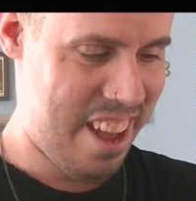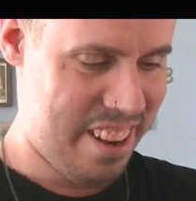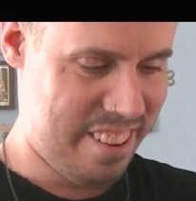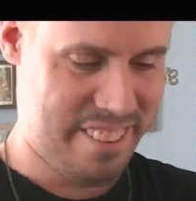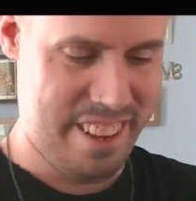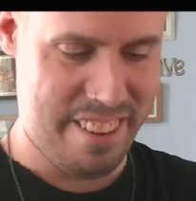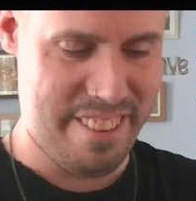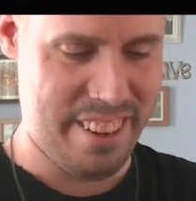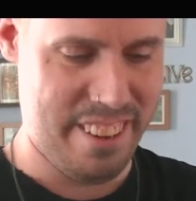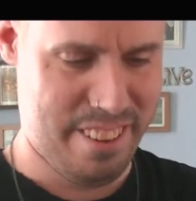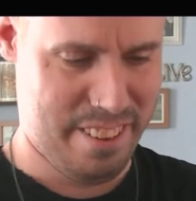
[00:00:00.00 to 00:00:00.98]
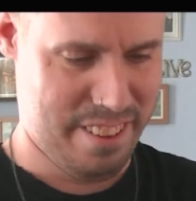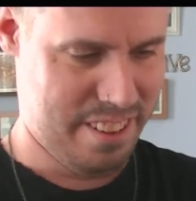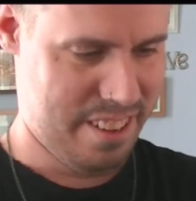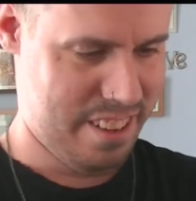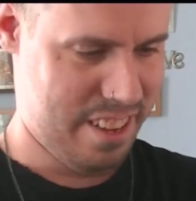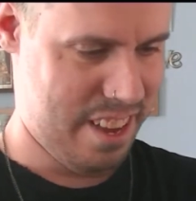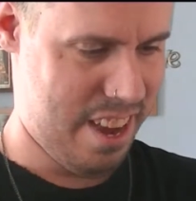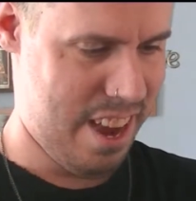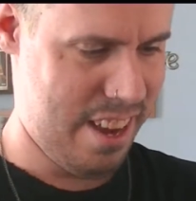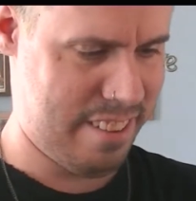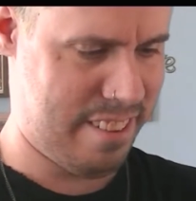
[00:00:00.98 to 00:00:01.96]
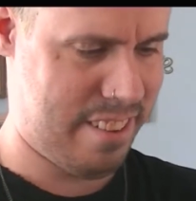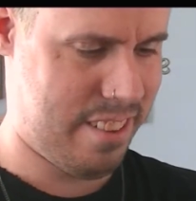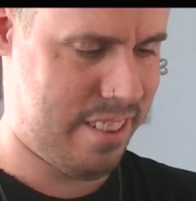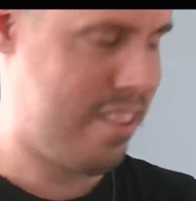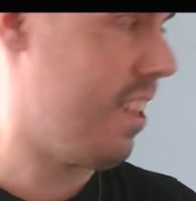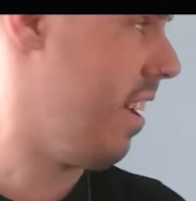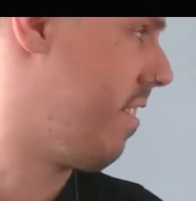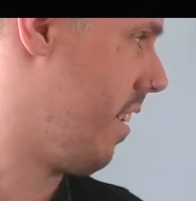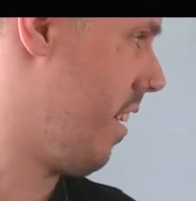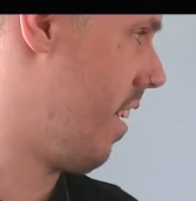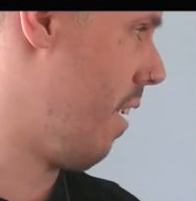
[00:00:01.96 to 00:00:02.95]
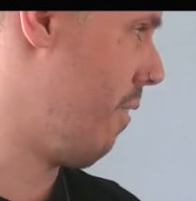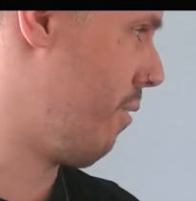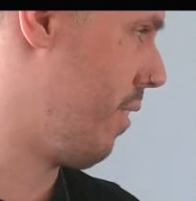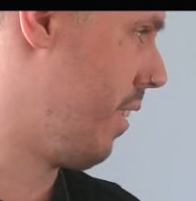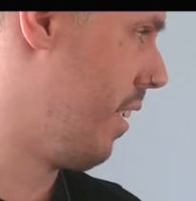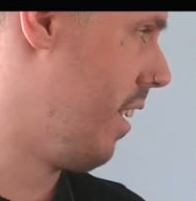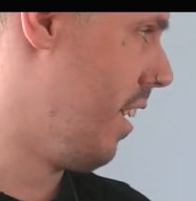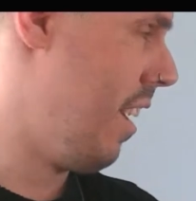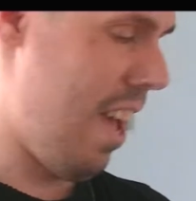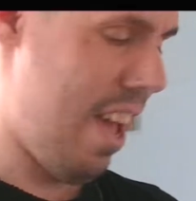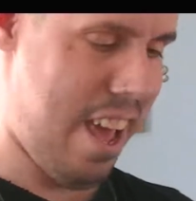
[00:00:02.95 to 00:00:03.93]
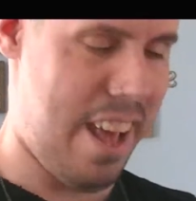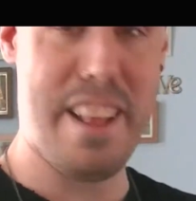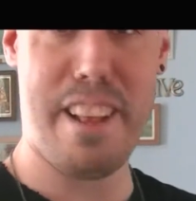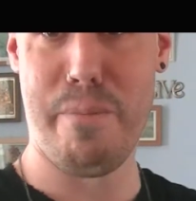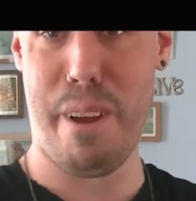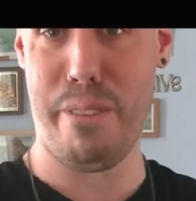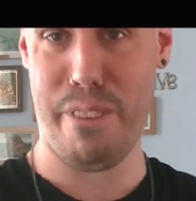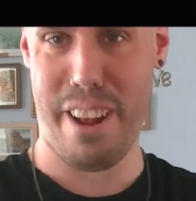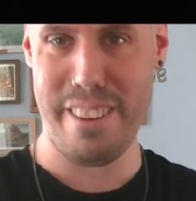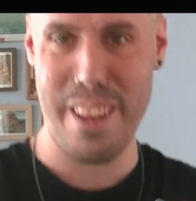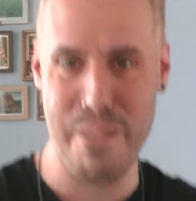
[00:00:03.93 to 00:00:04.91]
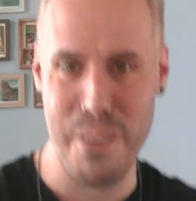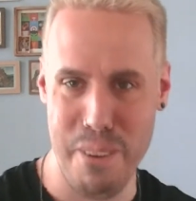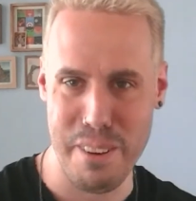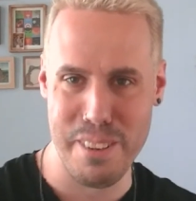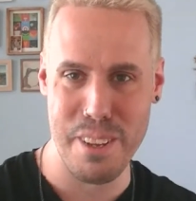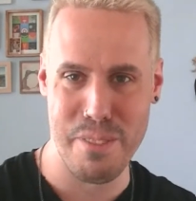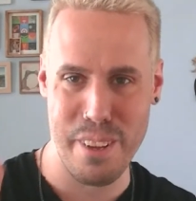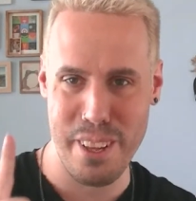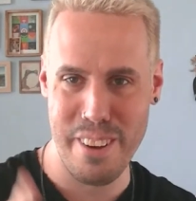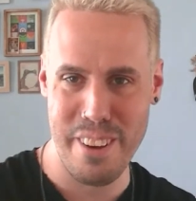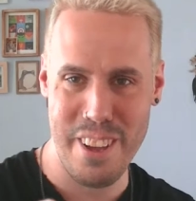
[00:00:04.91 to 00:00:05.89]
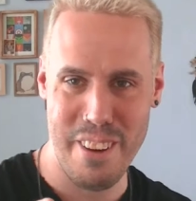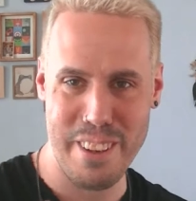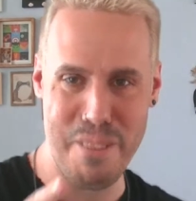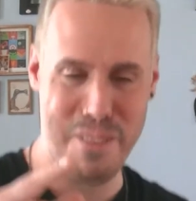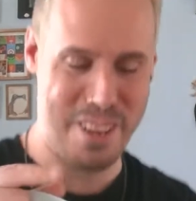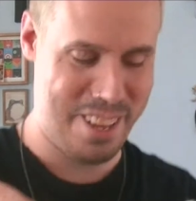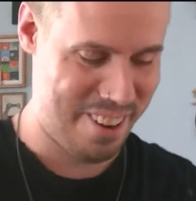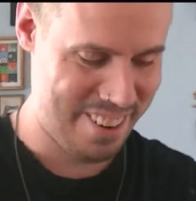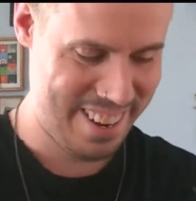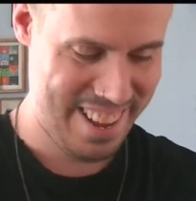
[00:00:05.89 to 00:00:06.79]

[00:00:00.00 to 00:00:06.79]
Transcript: The stitching, it's decent enough. And that's my friend. If you're watching this video, you're in the video.